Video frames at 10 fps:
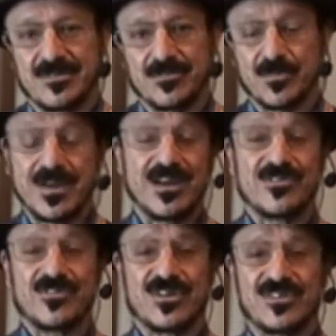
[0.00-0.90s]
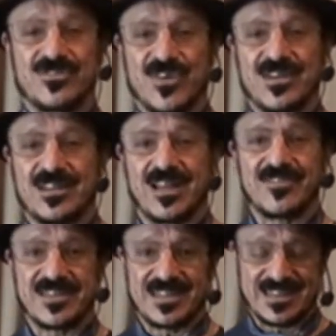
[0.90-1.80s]
prepared for us very
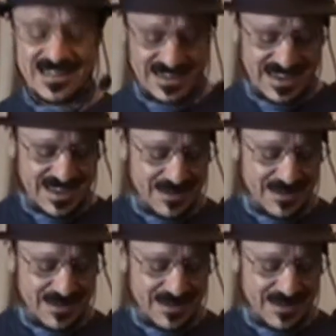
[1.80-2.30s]
lovingly